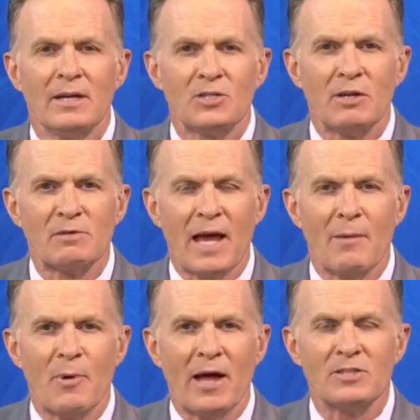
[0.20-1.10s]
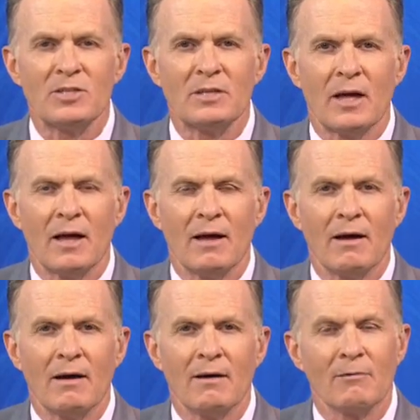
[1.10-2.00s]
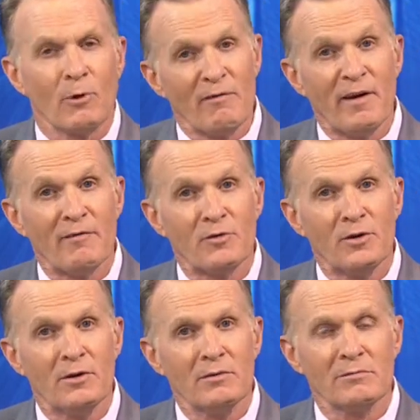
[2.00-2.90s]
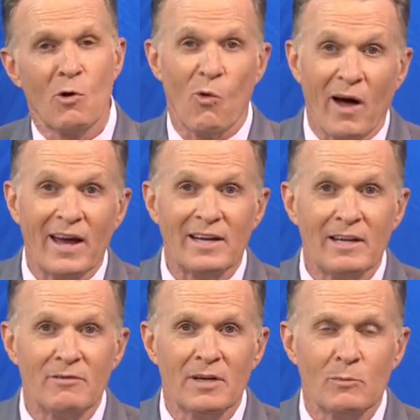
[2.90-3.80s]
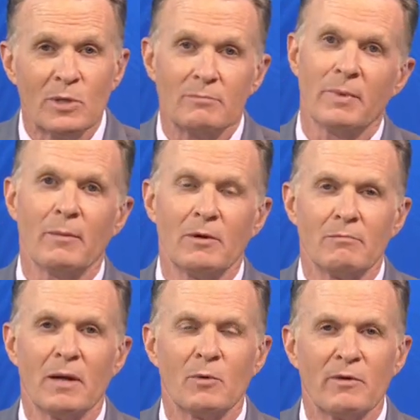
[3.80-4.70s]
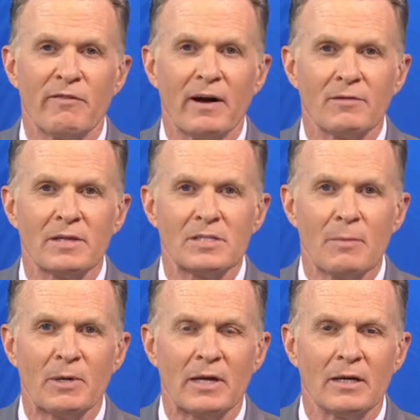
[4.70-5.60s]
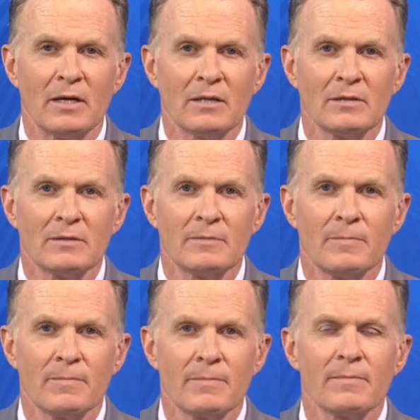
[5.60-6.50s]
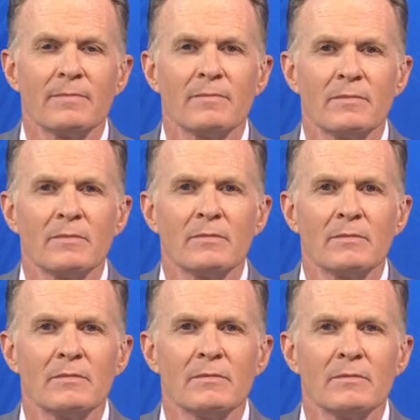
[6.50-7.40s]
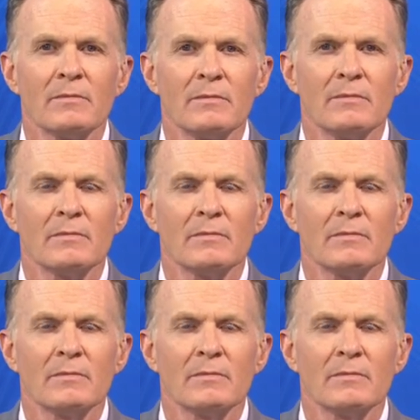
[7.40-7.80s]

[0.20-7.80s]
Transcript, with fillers: Chief Scott Padgett, uh, rough afternoon, quiet evening, but yeah. maybe maybe we fire things up again, huh? And the reason we might fire up overnight